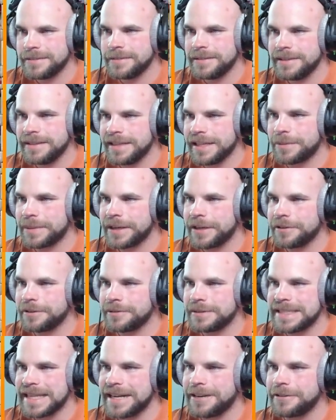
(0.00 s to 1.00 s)
There we go.
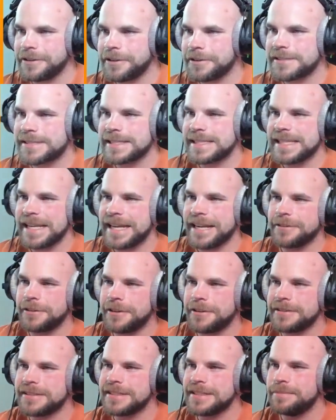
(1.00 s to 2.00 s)
Down goes the Town
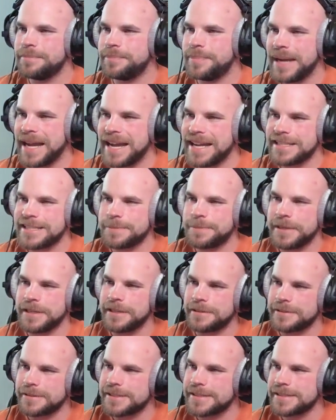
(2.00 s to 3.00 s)
Hall to bat
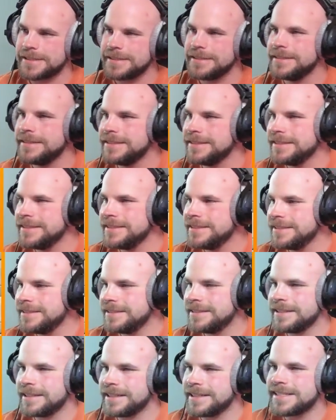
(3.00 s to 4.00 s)
spells.
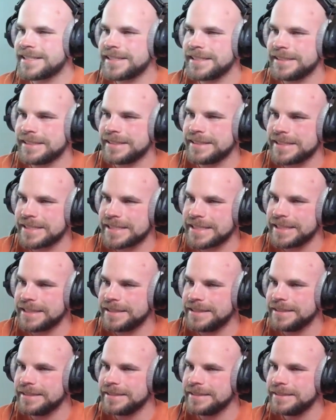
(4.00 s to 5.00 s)
Nicely done to
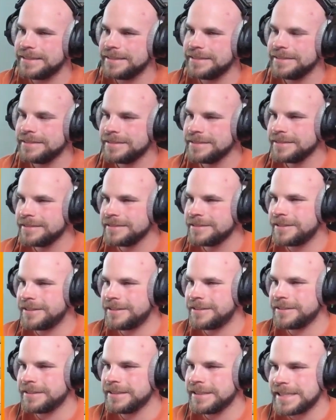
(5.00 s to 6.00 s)
Synthé
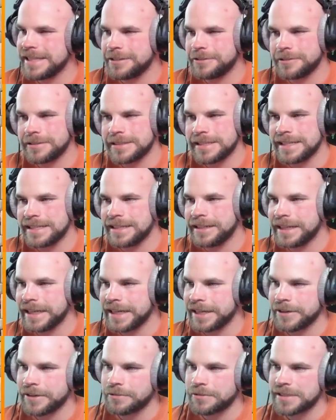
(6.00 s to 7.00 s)
on the Town Hall takedown.
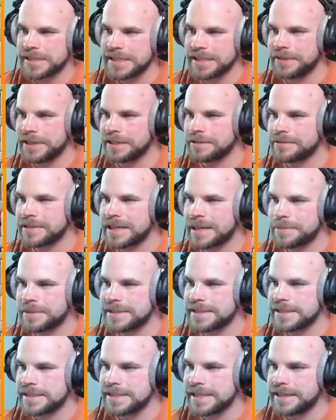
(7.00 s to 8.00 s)
Anyway, we'll see if he can wrap this
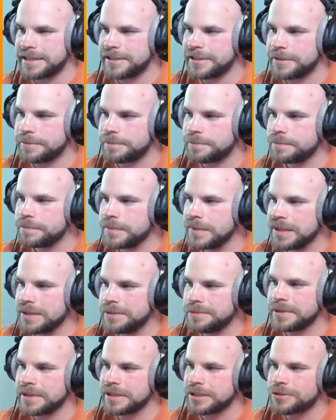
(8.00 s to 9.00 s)
attack up
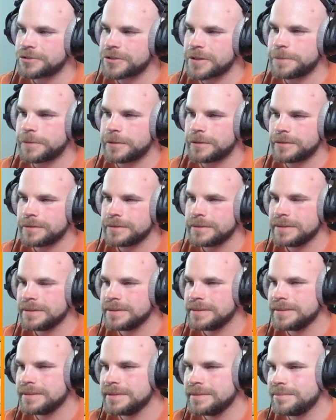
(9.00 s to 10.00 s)
with a triple.
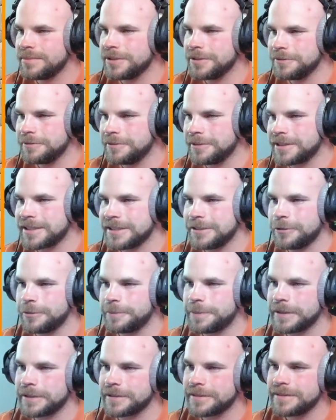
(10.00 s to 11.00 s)
But what an
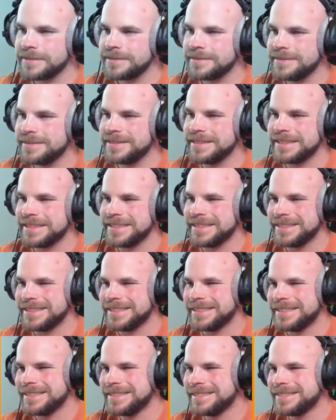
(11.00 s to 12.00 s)
opener. Here